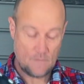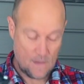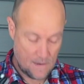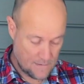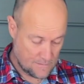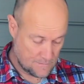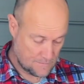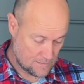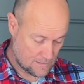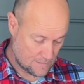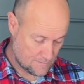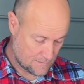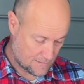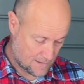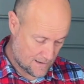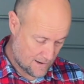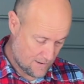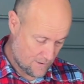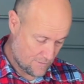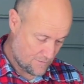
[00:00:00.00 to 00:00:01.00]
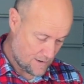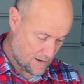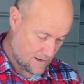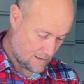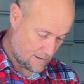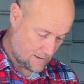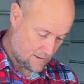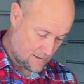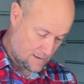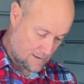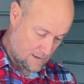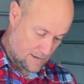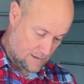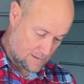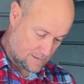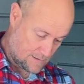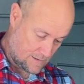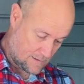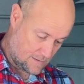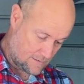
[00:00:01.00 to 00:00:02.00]
in the Caravan.
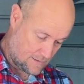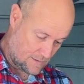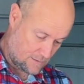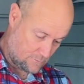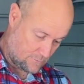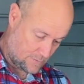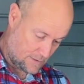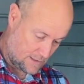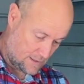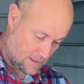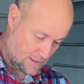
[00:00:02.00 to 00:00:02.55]
So that'll be